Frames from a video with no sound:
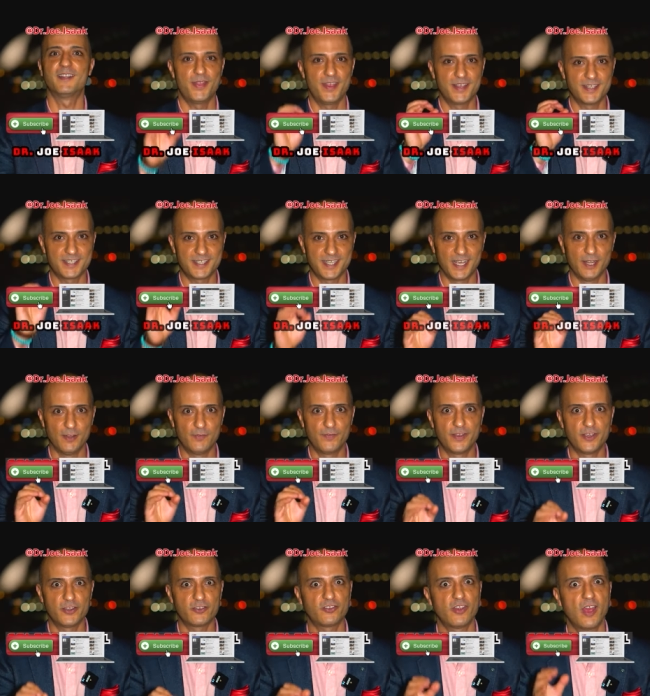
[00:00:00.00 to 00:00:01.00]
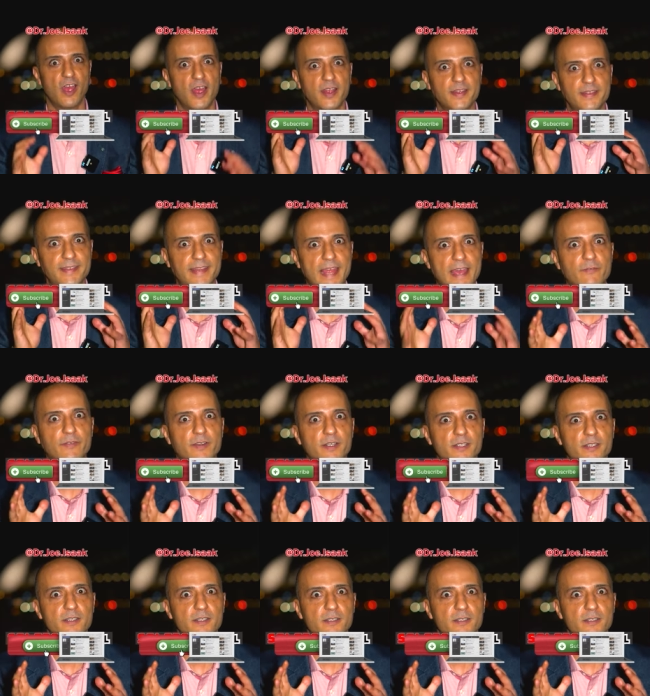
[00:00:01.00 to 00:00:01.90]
The selfish devil.